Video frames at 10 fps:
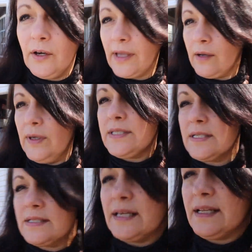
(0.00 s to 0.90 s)
Okay,
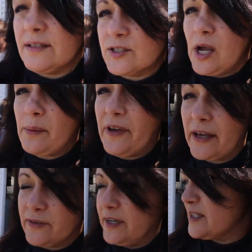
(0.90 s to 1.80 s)
Weston's getting the shop
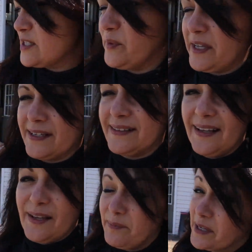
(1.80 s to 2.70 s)
vac ready, so we can,
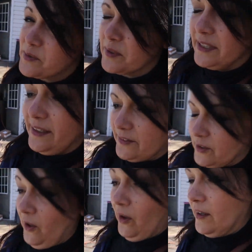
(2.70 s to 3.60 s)
might as well clean out
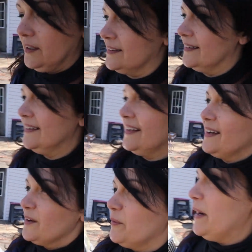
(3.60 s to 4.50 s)
the car
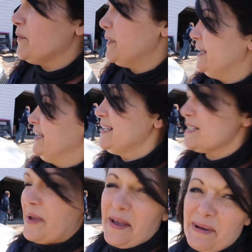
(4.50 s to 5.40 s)
while
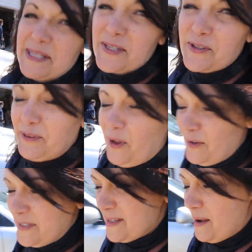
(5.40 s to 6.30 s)
because my
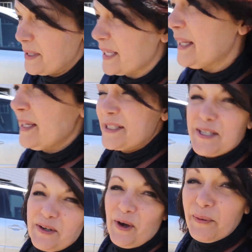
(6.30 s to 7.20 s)
sister-in-law is coming
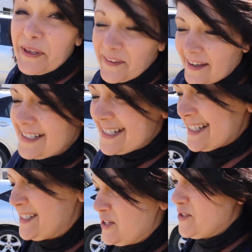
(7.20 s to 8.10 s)
to go with
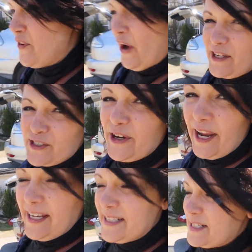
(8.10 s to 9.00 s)
us just for extra
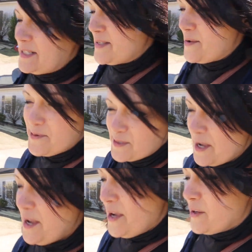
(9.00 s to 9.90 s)
hands, because those
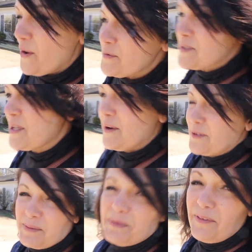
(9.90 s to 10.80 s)
goats
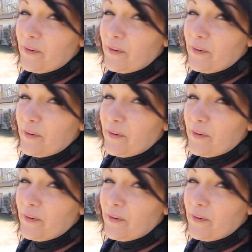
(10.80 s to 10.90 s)
are going to be